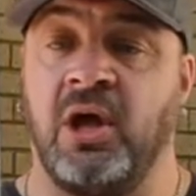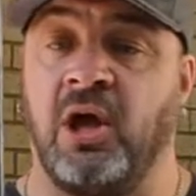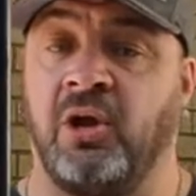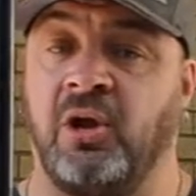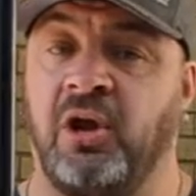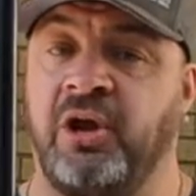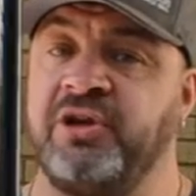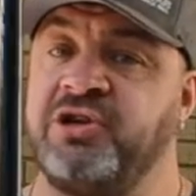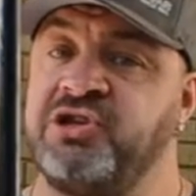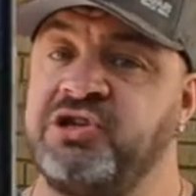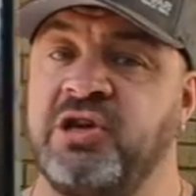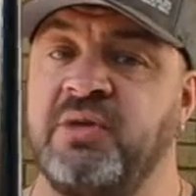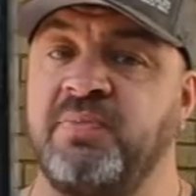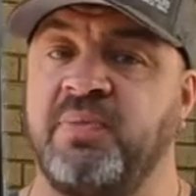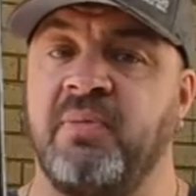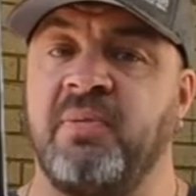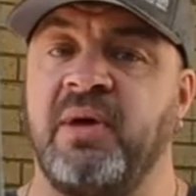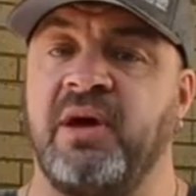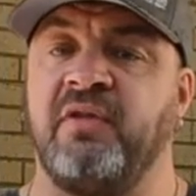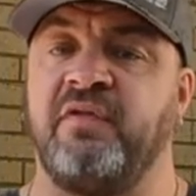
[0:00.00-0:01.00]
A lot of
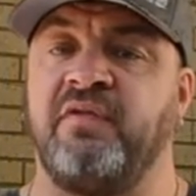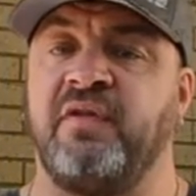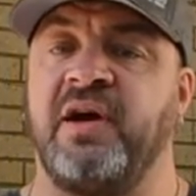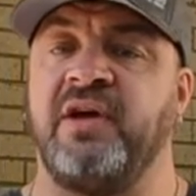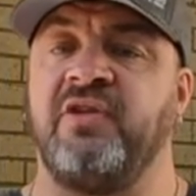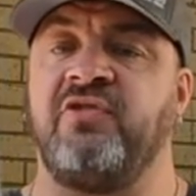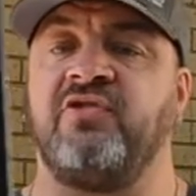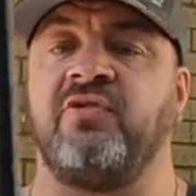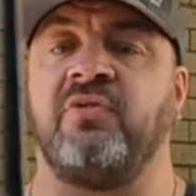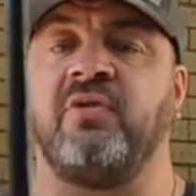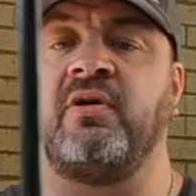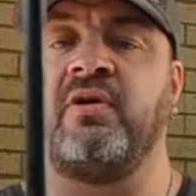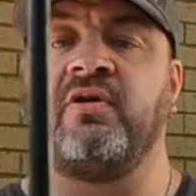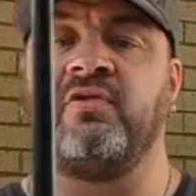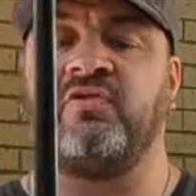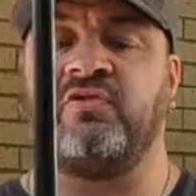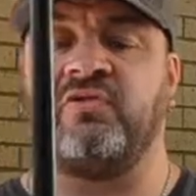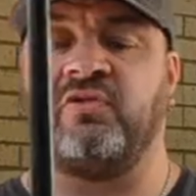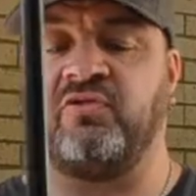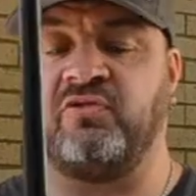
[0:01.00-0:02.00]
cheaper
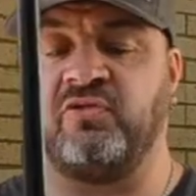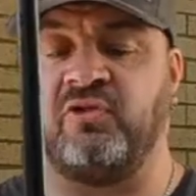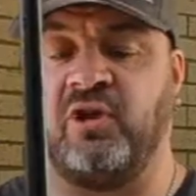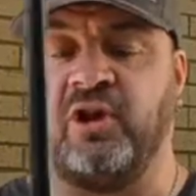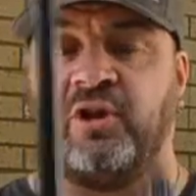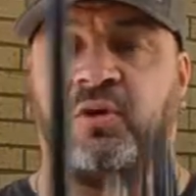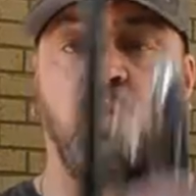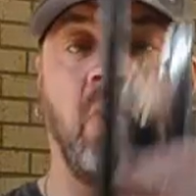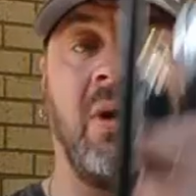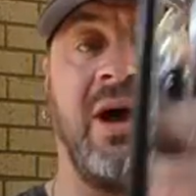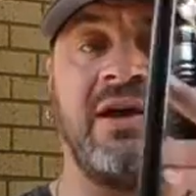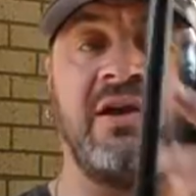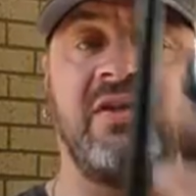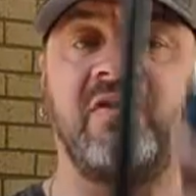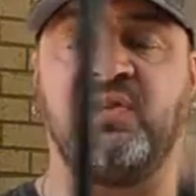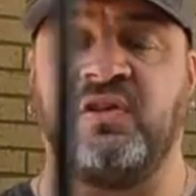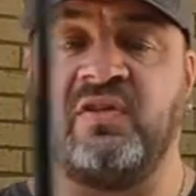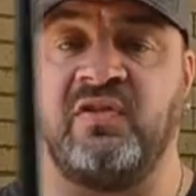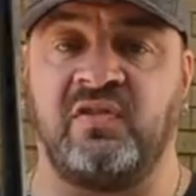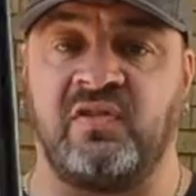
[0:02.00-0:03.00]
manufacturers, there's a lot of
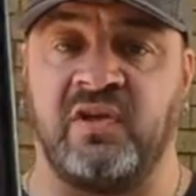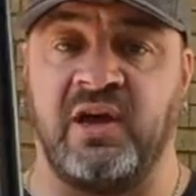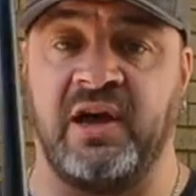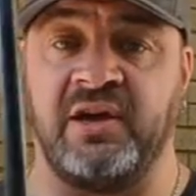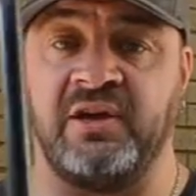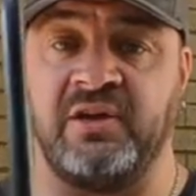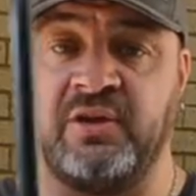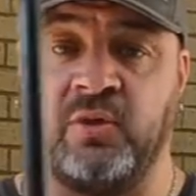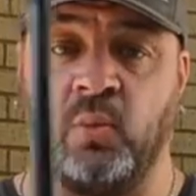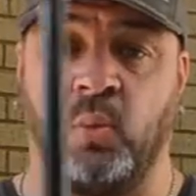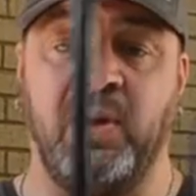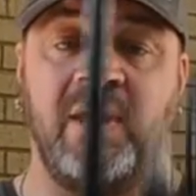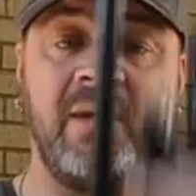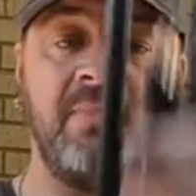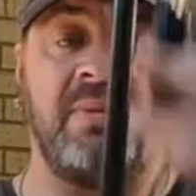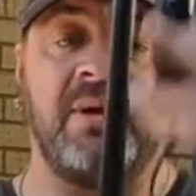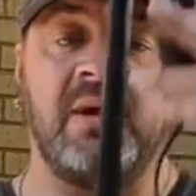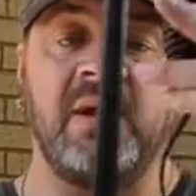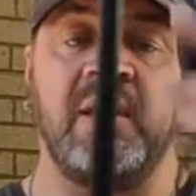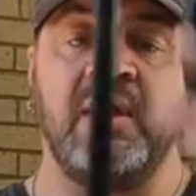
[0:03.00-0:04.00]
wires inside the
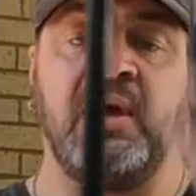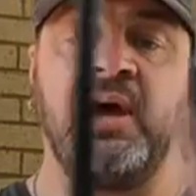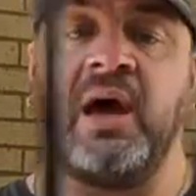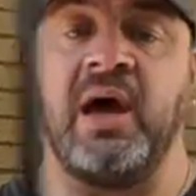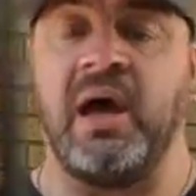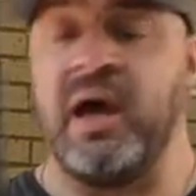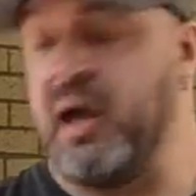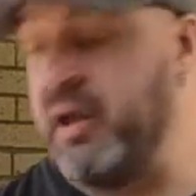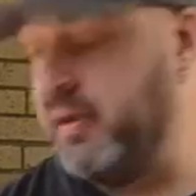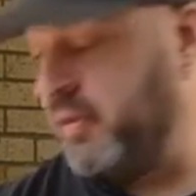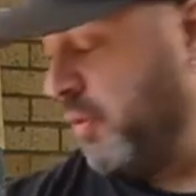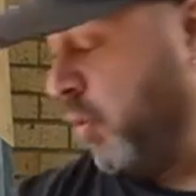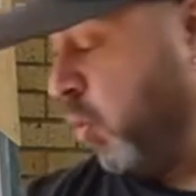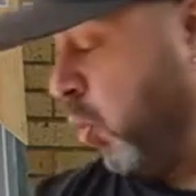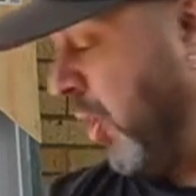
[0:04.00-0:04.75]
whip, and the